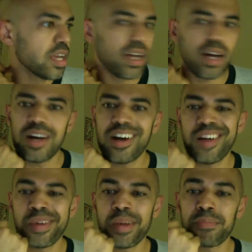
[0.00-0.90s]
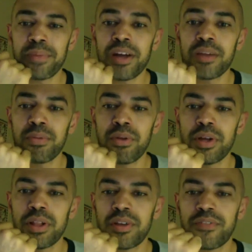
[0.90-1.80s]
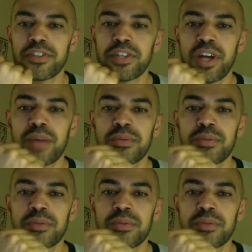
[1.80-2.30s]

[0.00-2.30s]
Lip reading: I've been unemployed, looking for jobs,